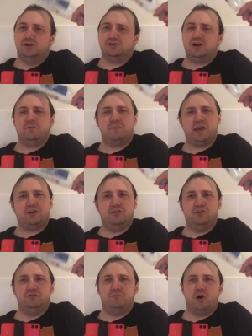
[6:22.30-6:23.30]
try to bank
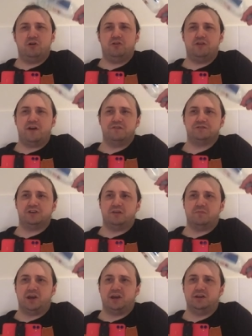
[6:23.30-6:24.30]
on bunk on the other side
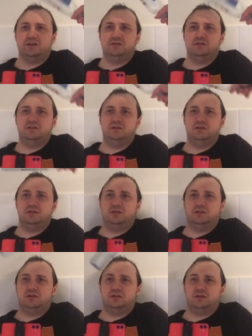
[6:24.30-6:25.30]
of my head.
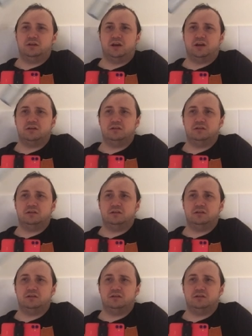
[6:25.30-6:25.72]
Yeah,